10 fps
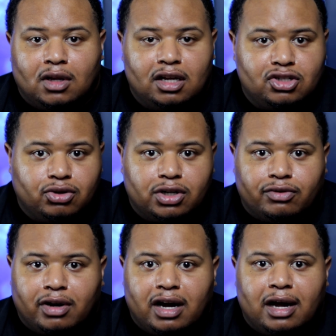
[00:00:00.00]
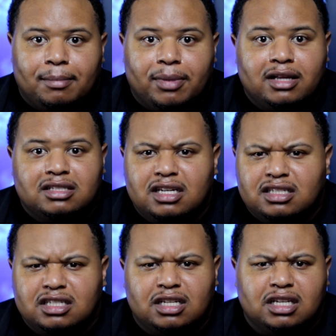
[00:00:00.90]
Enjoy the ride. Pay
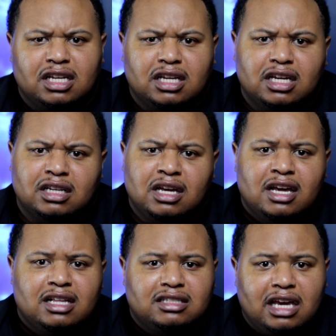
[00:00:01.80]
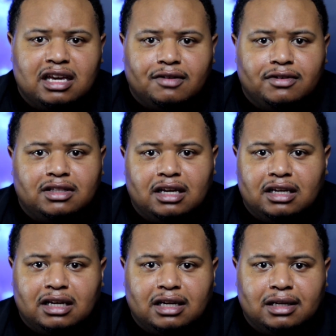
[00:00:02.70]
attention and take
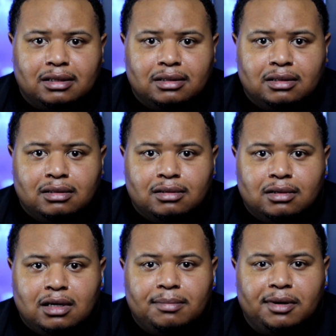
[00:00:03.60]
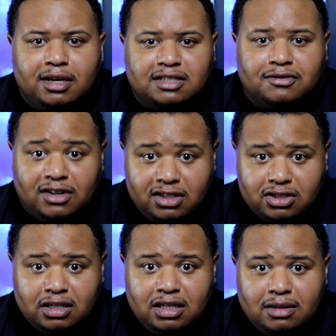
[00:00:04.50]
everything in. Because
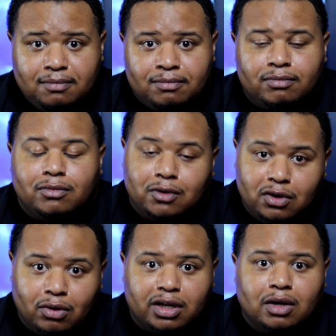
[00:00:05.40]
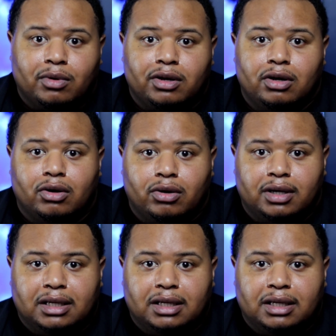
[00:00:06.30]
eventually, you're going to get where you're going.